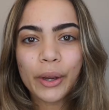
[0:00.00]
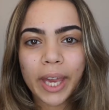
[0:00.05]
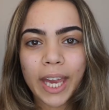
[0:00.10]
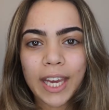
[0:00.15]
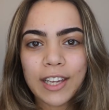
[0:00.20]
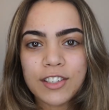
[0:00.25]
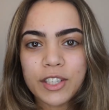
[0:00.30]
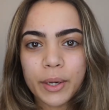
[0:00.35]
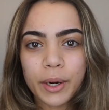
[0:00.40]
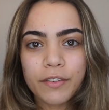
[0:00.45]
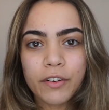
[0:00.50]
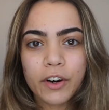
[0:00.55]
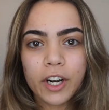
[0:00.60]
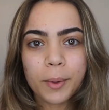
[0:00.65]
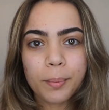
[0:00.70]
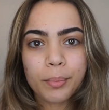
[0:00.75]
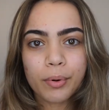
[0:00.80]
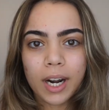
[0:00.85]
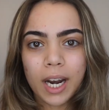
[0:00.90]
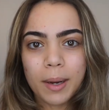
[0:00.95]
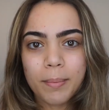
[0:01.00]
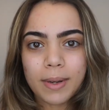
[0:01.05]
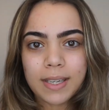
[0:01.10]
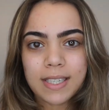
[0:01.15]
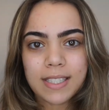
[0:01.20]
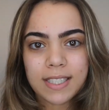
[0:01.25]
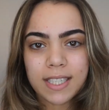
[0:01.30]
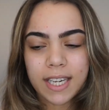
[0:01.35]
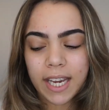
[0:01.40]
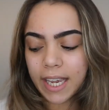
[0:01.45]
Okay, so I've already primed my
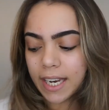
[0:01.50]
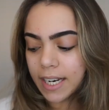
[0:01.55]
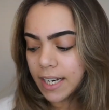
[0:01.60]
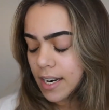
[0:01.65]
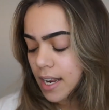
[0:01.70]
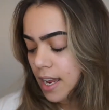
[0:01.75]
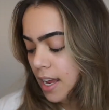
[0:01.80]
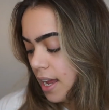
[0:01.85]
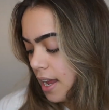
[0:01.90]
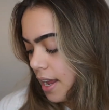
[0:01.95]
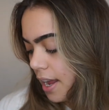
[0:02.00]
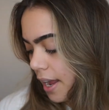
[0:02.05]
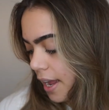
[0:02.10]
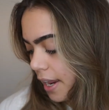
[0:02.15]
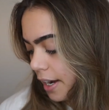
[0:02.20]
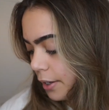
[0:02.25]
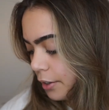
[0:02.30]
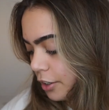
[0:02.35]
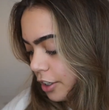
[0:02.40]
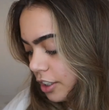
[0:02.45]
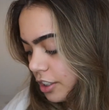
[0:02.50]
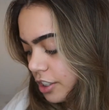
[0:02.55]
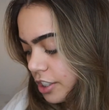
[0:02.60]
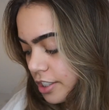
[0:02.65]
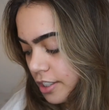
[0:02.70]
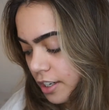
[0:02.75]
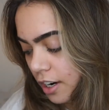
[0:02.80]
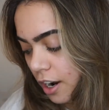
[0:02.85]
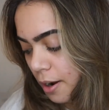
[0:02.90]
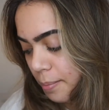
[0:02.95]
skin and I'm gonna
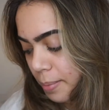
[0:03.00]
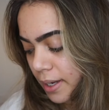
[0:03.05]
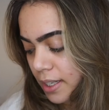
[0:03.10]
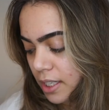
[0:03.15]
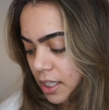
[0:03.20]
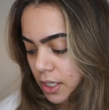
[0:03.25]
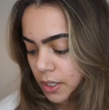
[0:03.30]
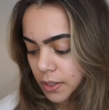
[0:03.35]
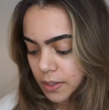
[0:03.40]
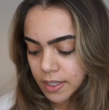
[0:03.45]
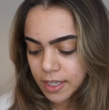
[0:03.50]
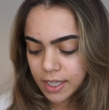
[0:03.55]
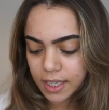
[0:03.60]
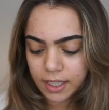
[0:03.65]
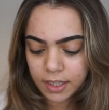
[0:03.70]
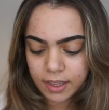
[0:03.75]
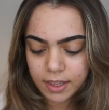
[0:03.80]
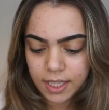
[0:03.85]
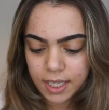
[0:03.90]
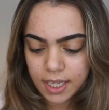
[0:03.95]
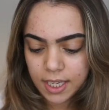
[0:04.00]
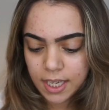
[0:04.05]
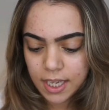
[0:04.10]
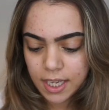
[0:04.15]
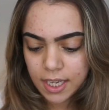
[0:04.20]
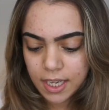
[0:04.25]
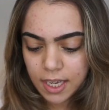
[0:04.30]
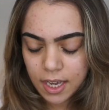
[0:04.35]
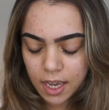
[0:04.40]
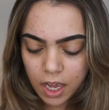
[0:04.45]
start by using
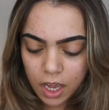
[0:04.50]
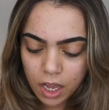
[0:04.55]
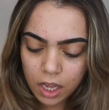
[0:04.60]
the